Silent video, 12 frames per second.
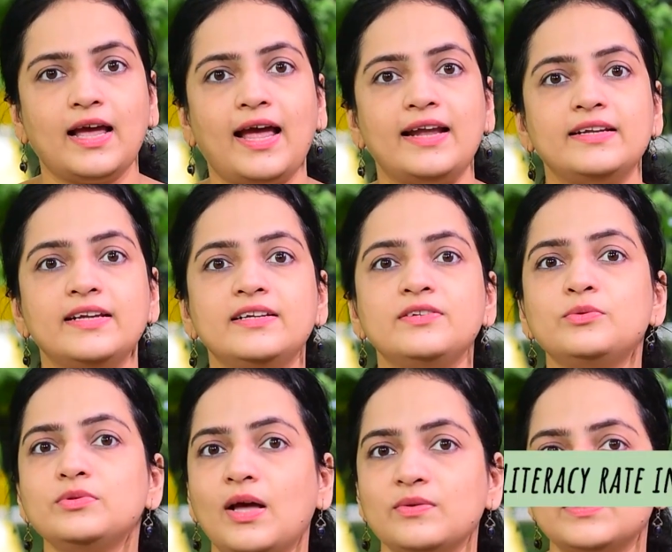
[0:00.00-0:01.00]
and in
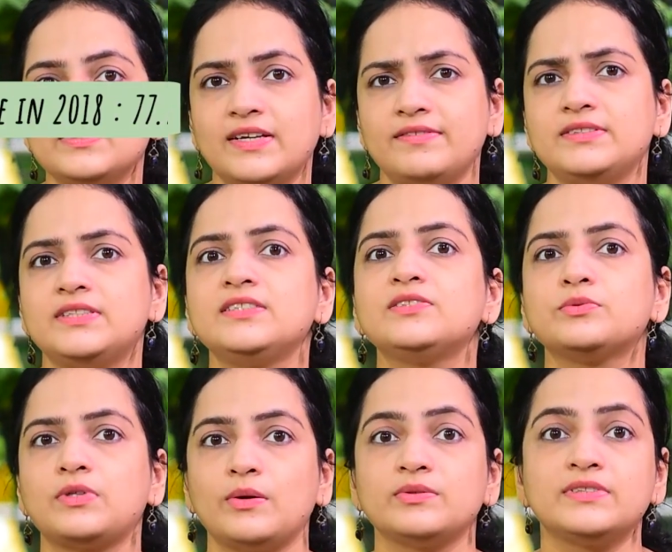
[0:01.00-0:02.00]
two thousand seventeen to
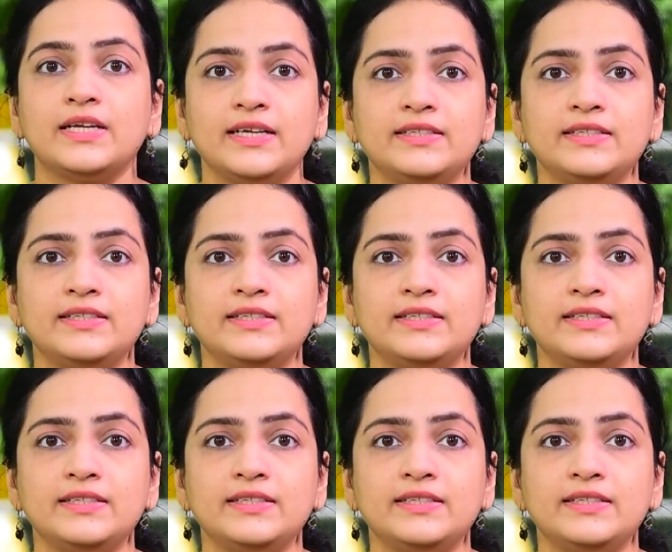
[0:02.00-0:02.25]
two thousand